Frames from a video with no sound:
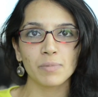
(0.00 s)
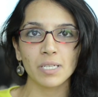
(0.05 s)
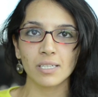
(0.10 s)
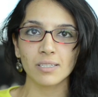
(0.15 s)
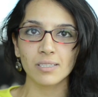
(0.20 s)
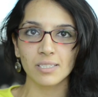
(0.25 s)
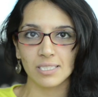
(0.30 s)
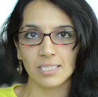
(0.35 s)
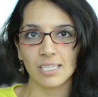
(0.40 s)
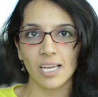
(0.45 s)
be
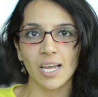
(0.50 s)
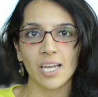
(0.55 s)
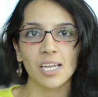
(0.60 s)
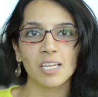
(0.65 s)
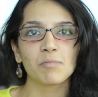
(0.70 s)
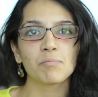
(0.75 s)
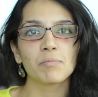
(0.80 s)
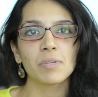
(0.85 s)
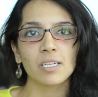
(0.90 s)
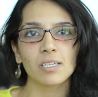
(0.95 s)
it
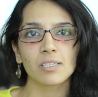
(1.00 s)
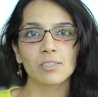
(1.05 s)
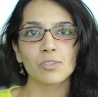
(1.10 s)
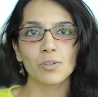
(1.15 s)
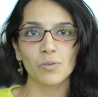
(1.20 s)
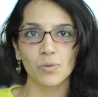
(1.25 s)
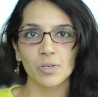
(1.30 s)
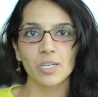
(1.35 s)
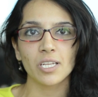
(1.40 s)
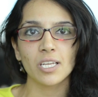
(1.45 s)
design, be it
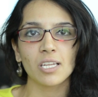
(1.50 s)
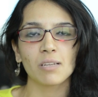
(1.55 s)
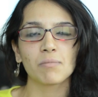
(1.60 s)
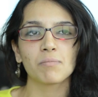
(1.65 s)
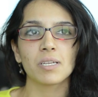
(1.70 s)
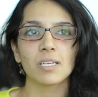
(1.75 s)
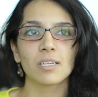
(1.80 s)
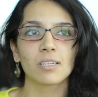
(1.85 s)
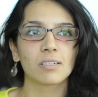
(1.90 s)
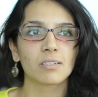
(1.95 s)
coding,
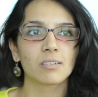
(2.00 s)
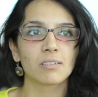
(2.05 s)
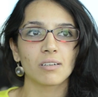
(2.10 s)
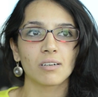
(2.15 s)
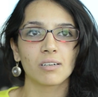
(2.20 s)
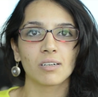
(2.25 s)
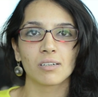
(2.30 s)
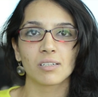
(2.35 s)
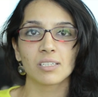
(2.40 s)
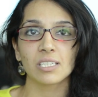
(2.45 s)
be
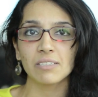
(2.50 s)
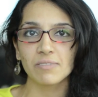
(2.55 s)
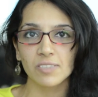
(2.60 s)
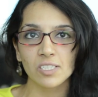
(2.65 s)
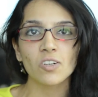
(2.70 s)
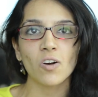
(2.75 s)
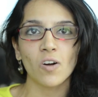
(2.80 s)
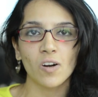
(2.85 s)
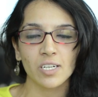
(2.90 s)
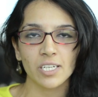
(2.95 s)
it
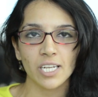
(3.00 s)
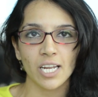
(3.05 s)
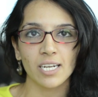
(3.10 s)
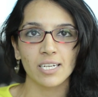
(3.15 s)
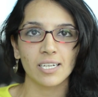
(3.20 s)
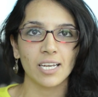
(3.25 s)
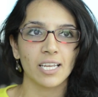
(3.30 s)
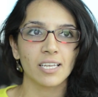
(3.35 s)
even content.